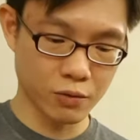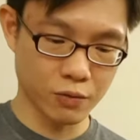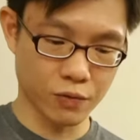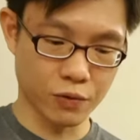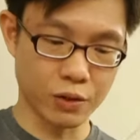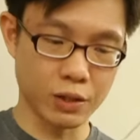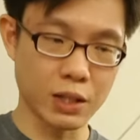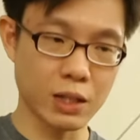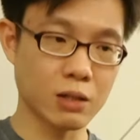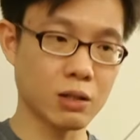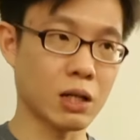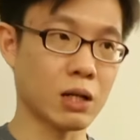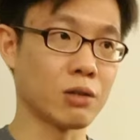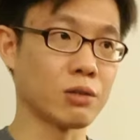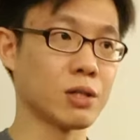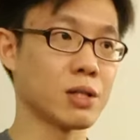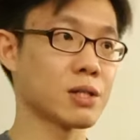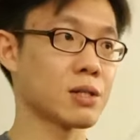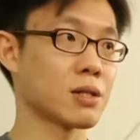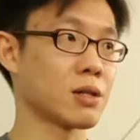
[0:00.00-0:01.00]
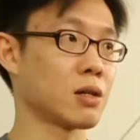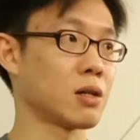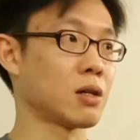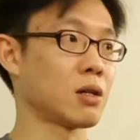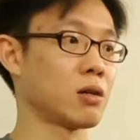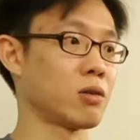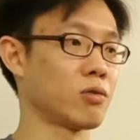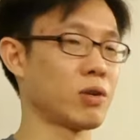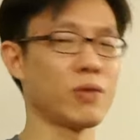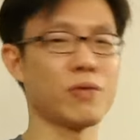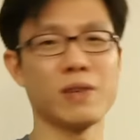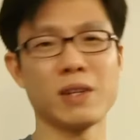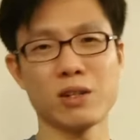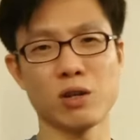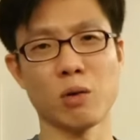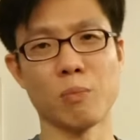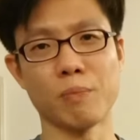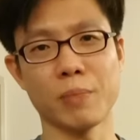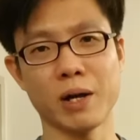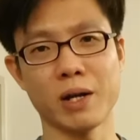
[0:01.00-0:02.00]
for now I'll just roughly
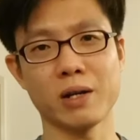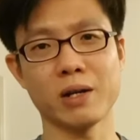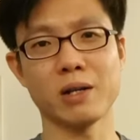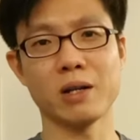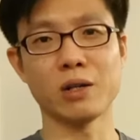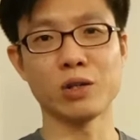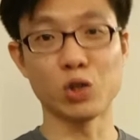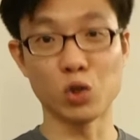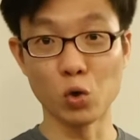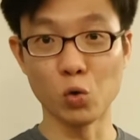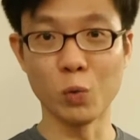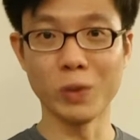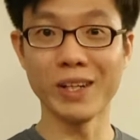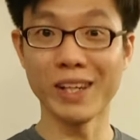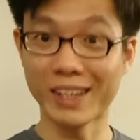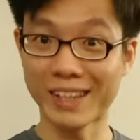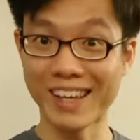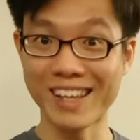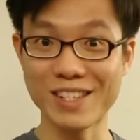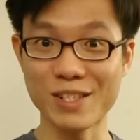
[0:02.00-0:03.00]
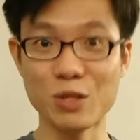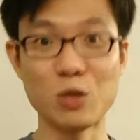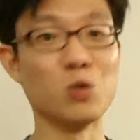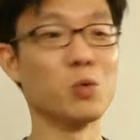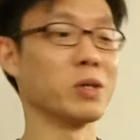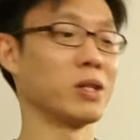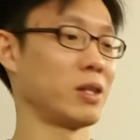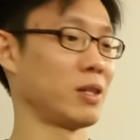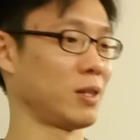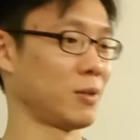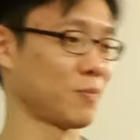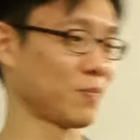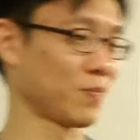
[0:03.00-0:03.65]
compare Yuwen against Yuwen.